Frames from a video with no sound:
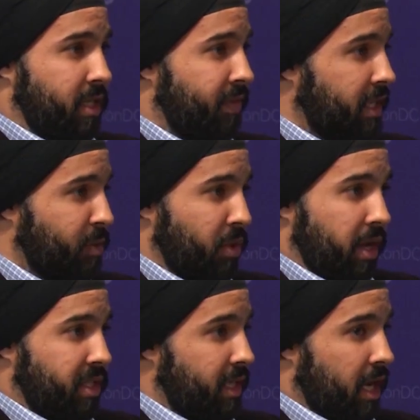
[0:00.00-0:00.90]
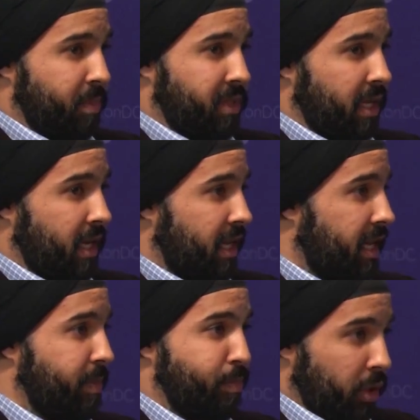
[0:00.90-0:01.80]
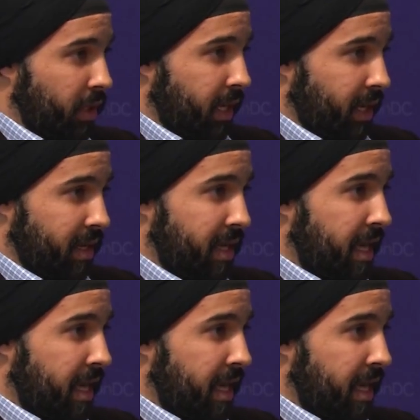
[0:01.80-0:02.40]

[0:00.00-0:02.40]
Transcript: have experienced an uptick in bullying,